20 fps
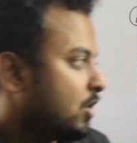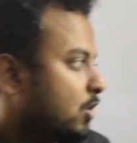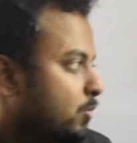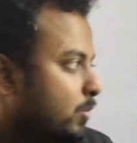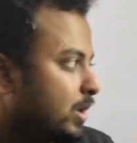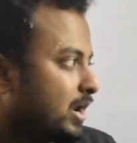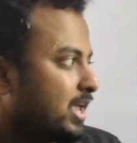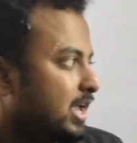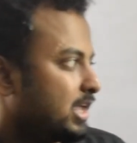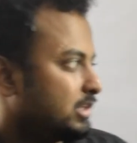
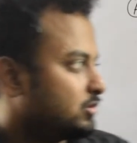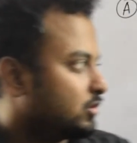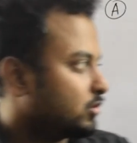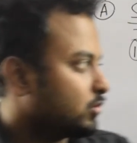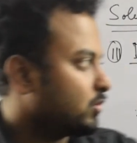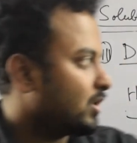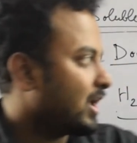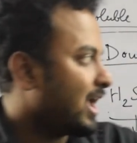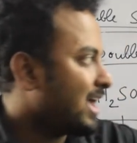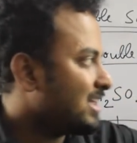When
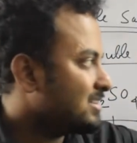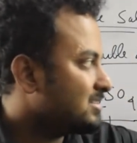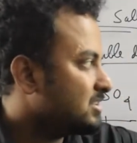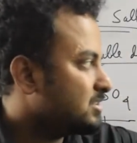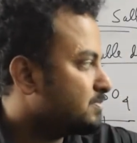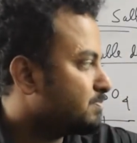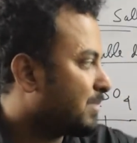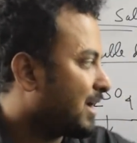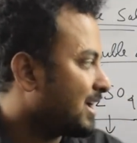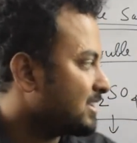SO2 gas
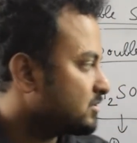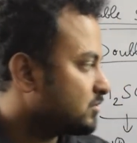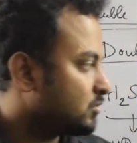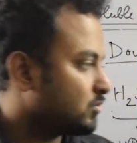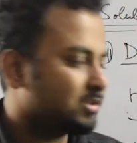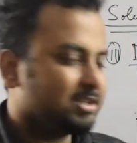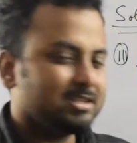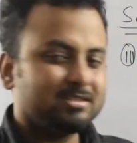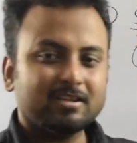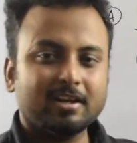is passed through
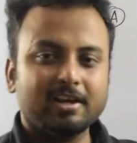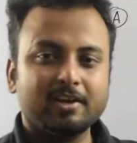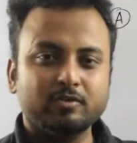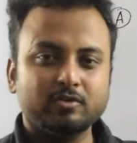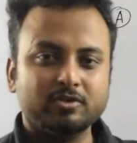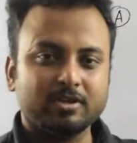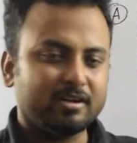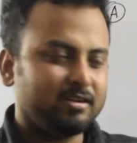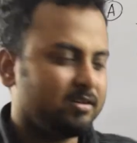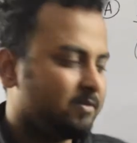this
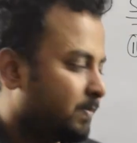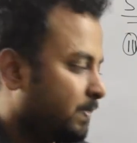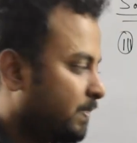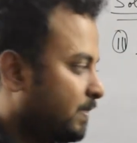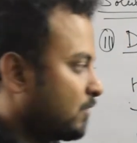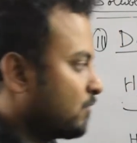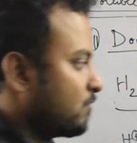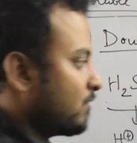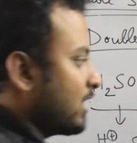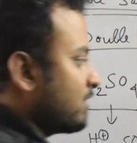
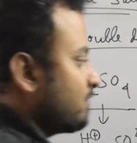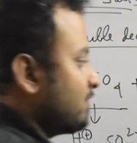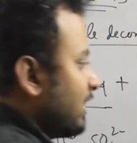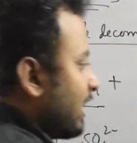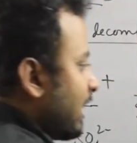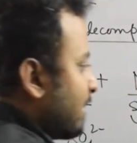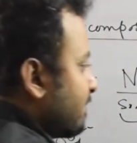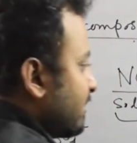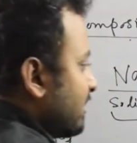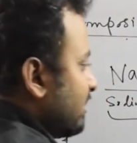solution, what will
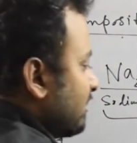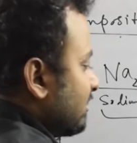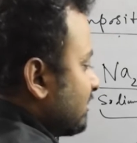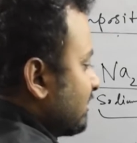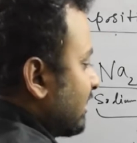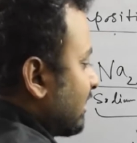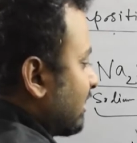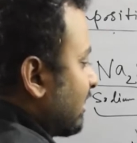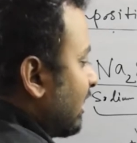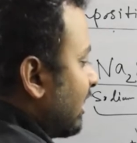happen?
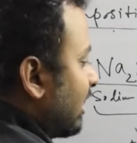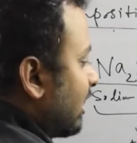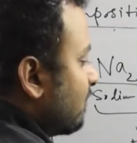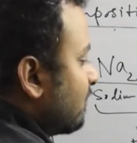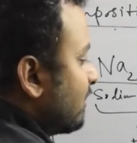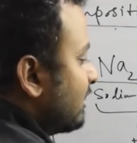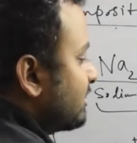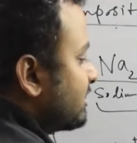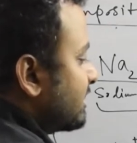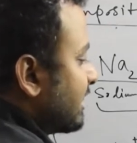The color
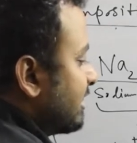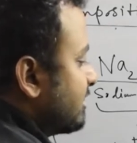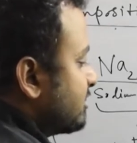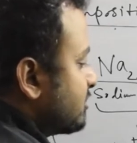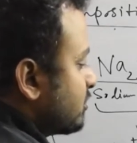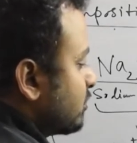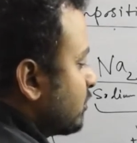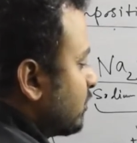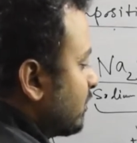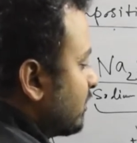will
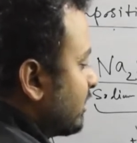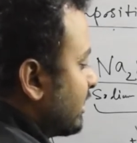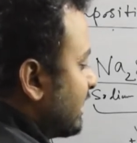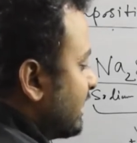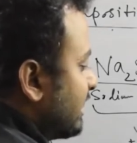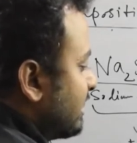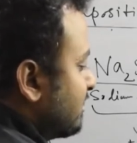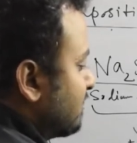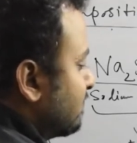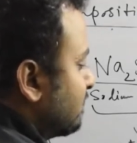change to
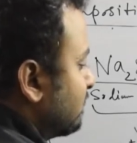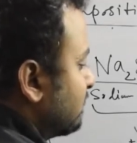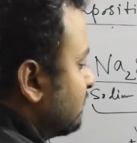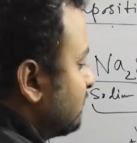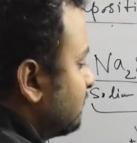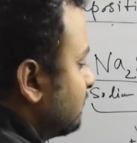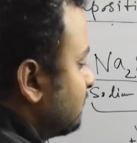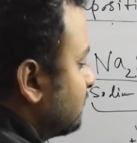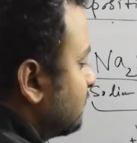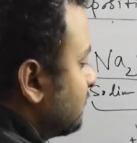green.
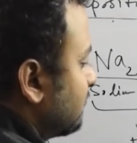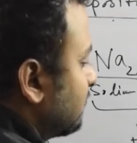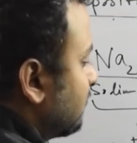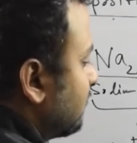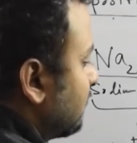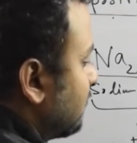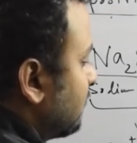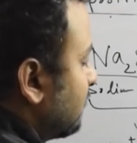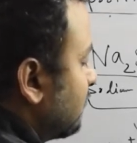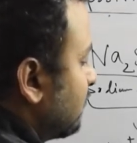
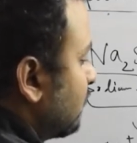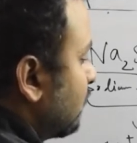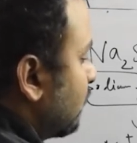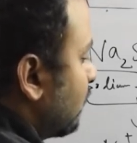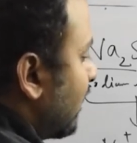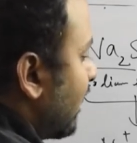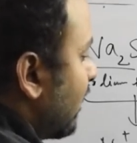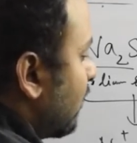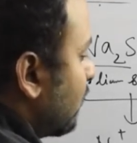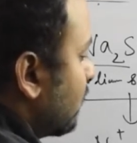
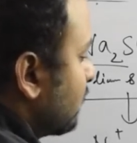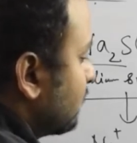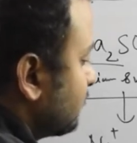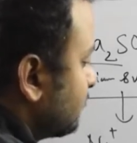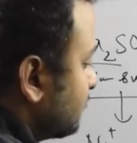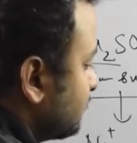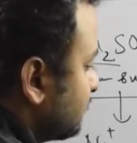Wow.